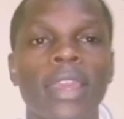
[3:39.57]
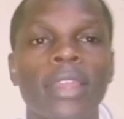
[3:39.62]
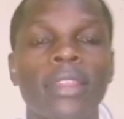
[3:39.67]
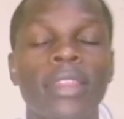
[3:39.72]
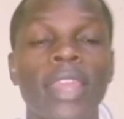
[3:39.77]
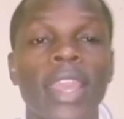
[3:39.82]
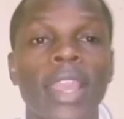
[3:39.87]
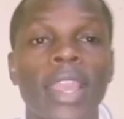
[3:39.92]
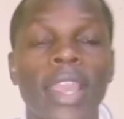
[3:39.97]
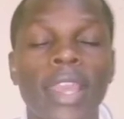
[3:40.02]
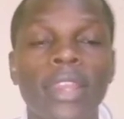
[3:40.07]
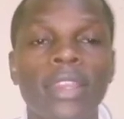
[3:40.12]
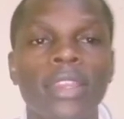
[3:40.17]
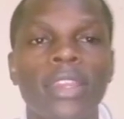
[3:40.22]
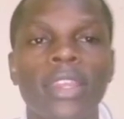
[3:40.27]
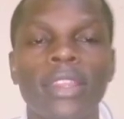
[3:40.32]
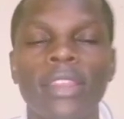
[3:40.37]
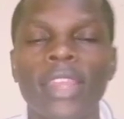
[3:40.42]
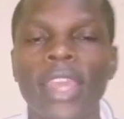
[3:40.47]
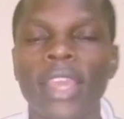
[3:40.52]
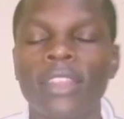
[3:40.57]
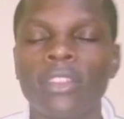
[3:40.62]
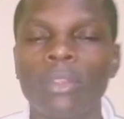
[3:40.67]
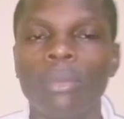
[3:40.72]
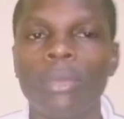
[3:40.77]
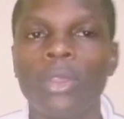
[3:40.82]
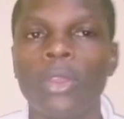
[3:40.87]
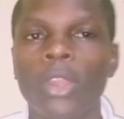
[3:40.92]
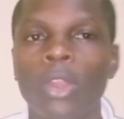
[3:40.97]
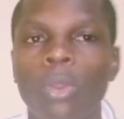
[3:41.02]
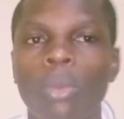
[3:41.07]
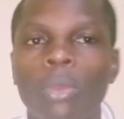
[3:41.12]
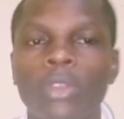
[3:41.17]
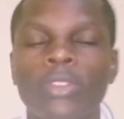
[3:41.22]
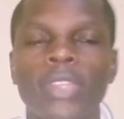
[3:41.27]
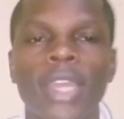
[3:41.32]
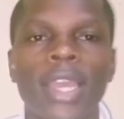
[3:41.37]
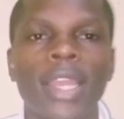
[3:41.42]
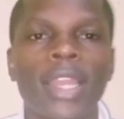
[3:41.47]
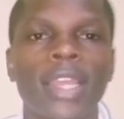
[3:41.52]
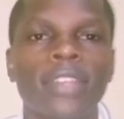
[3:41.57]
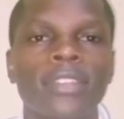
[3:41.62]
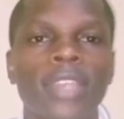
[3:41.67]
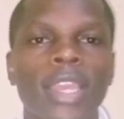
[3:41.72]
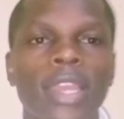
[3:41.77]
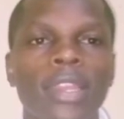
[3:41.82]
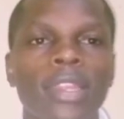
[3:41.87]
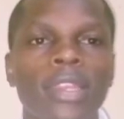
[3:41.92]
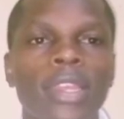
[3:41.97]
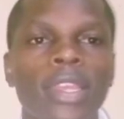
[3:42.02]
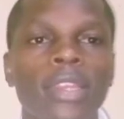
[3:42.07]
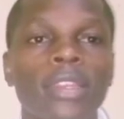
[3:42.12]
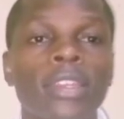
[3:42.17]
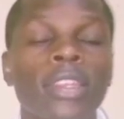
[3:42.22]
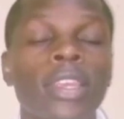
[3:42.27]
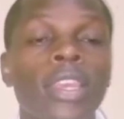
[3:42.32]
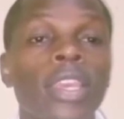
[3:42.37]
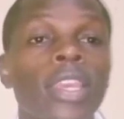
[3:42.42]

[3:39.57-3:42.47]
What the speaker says: candidate, their Azimio la Umoja Alliance candidate,